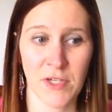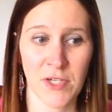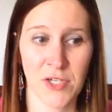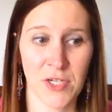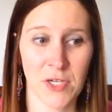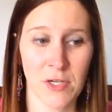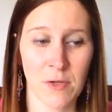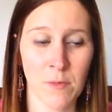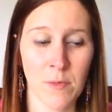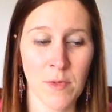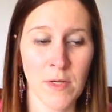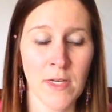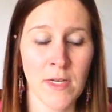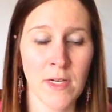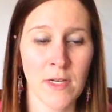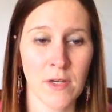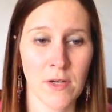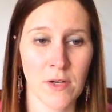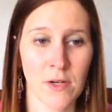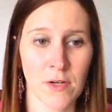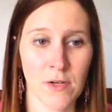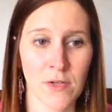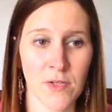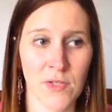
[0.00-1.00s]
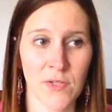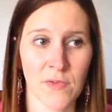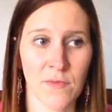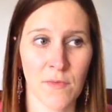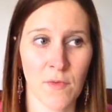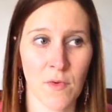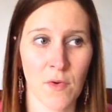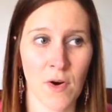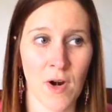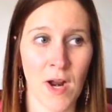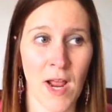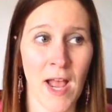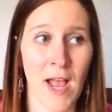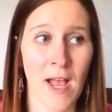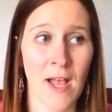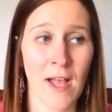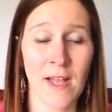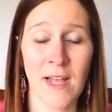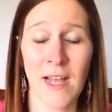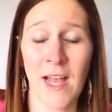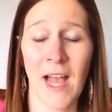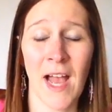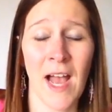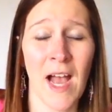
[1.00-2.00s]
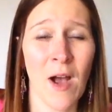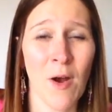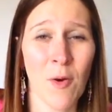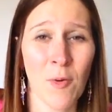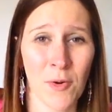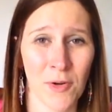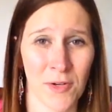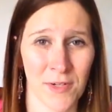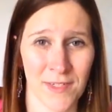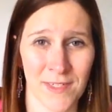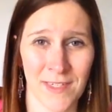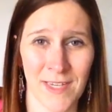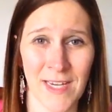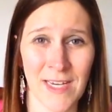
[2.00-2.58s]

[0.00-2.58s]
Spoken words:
She would nurse for hours,